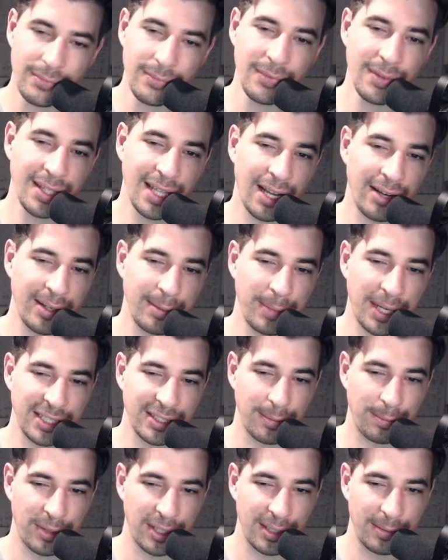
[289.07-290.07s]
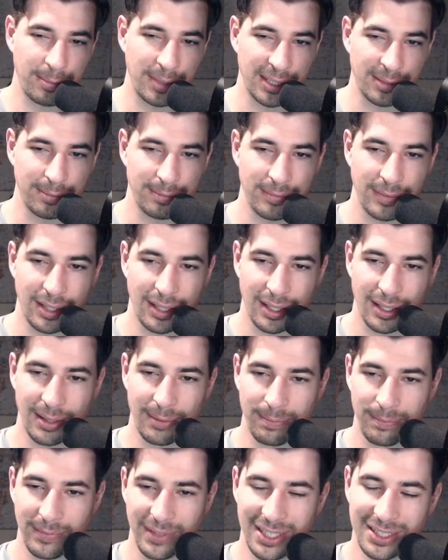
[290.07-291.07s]
Now he makes a pretty big,
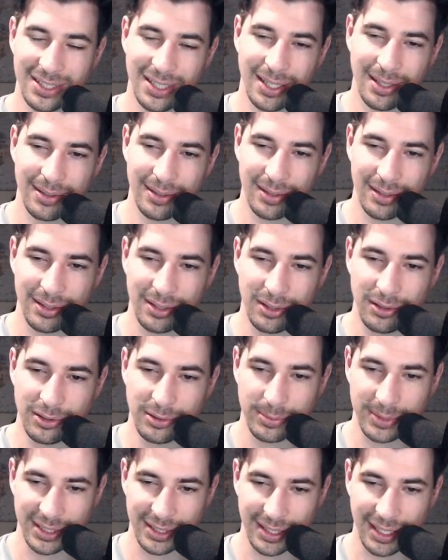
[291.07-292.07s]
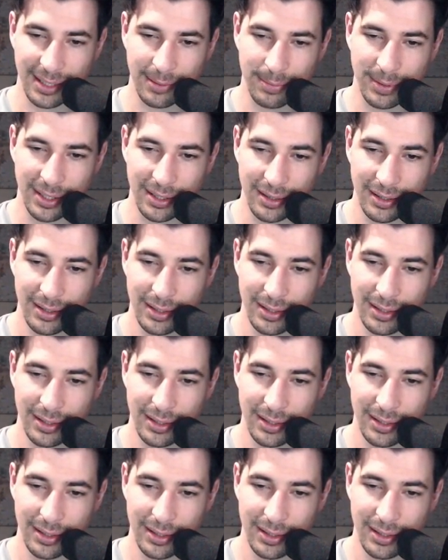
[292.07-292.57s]
it's not a huge mistake, but